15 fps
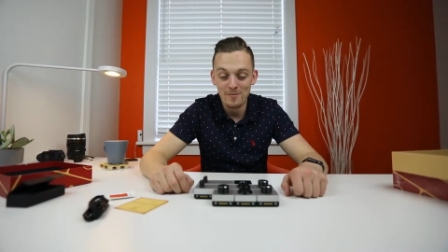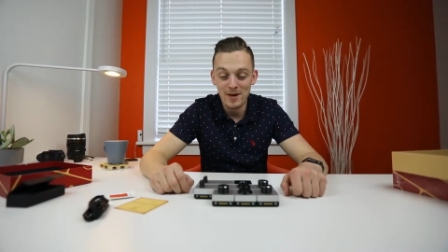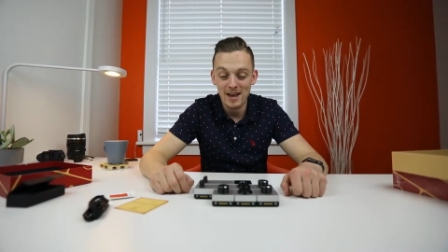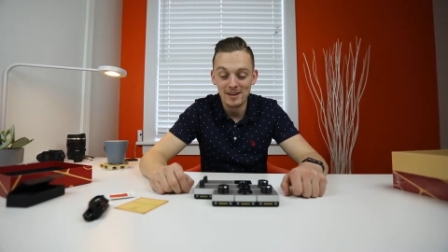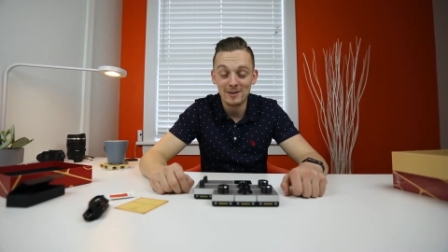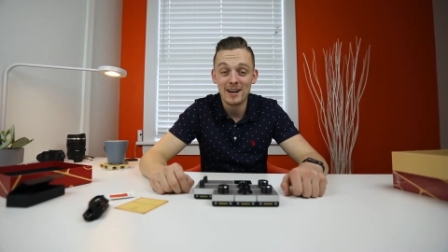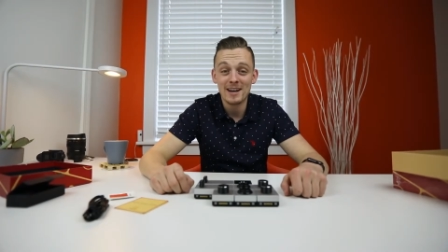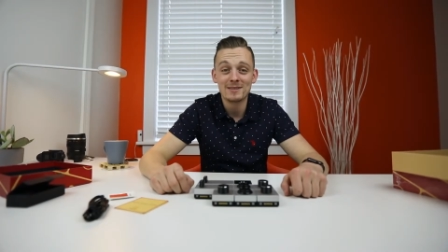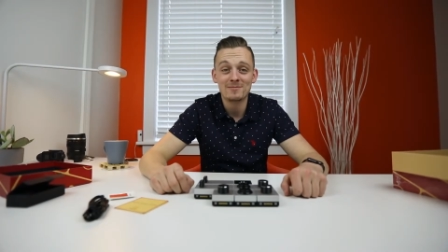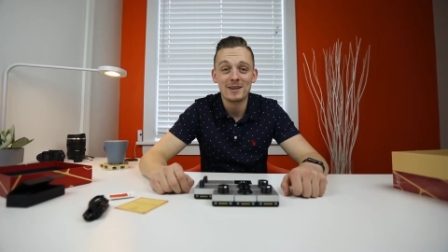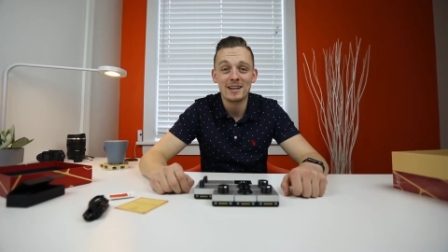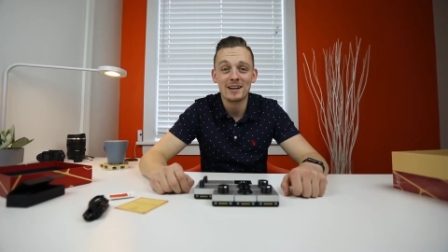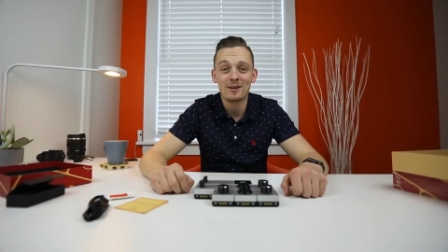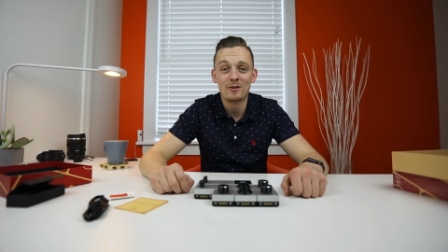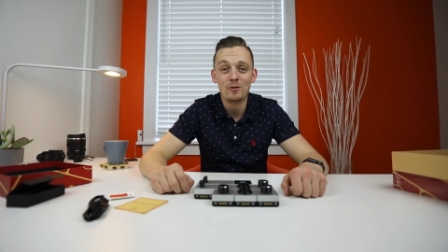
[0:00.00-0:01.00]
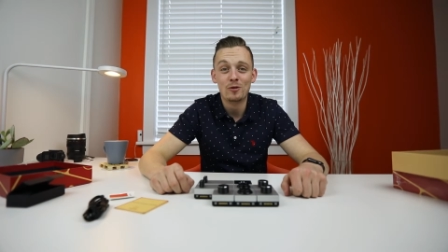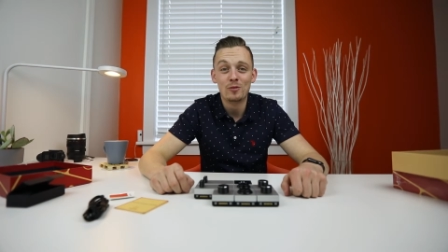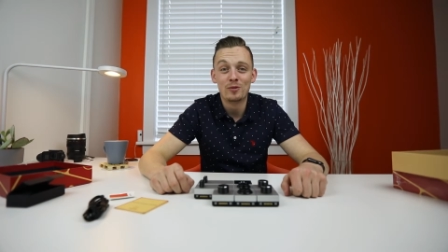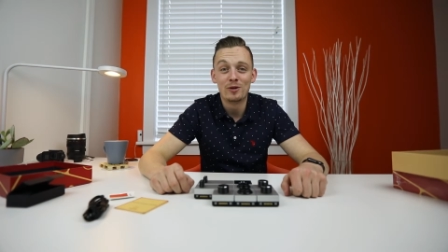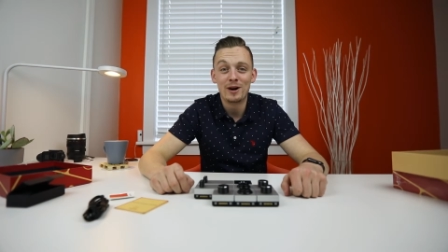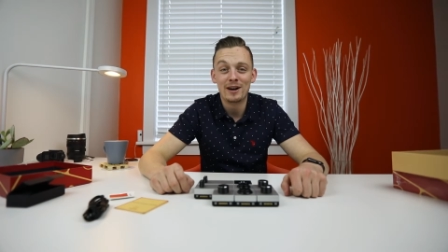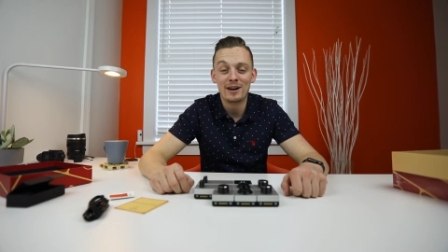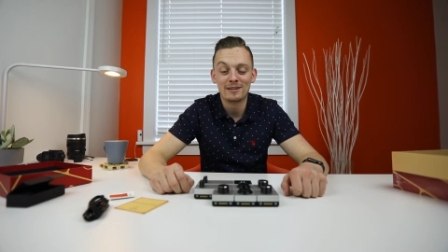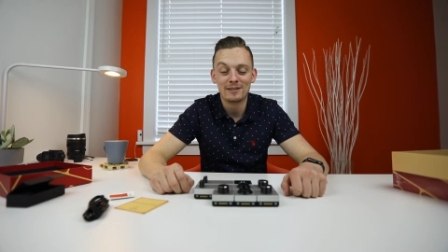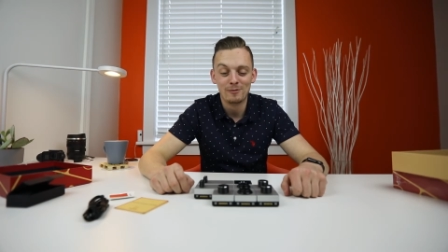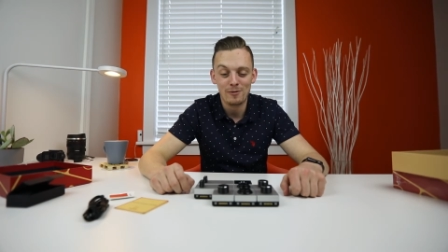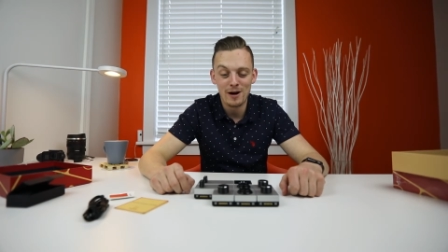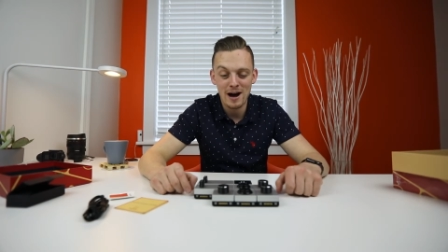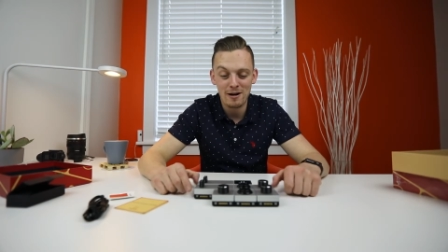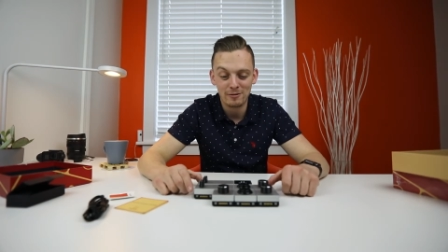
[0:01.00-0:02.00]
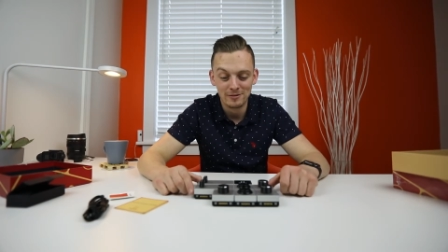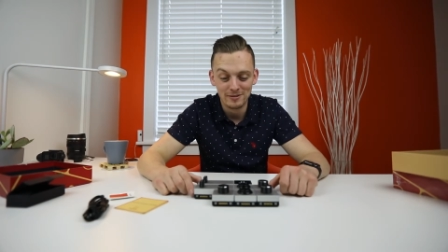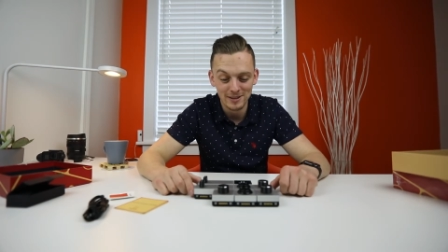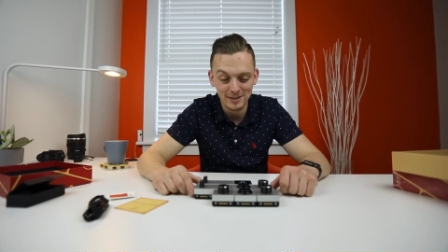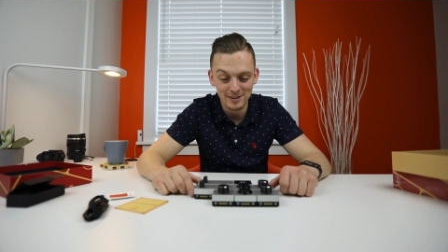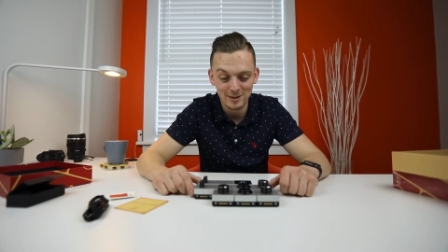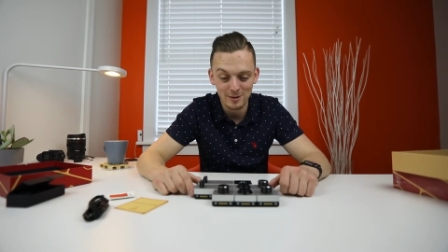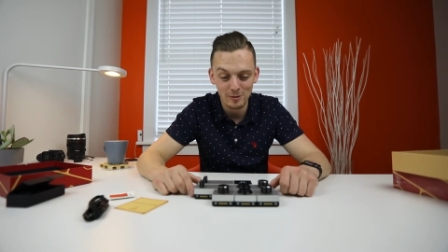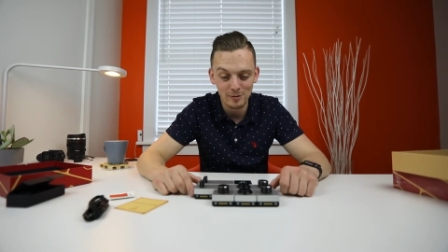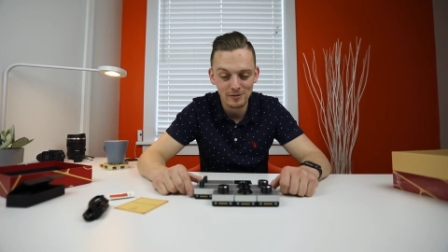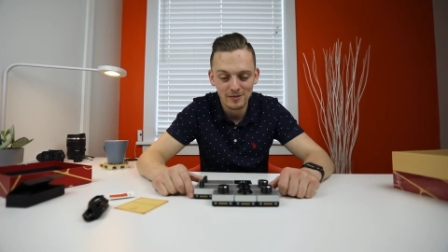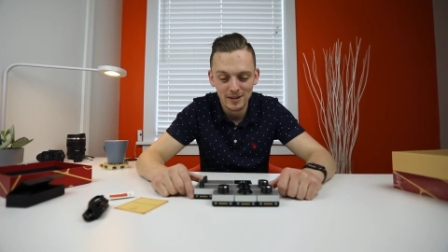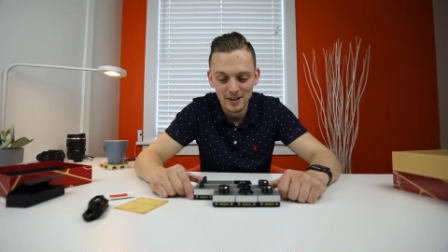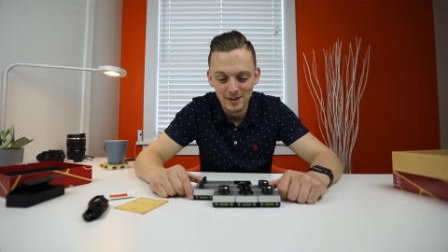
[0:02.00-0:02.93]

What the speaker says: Man, you guys made a cool product. Wow, this is cool.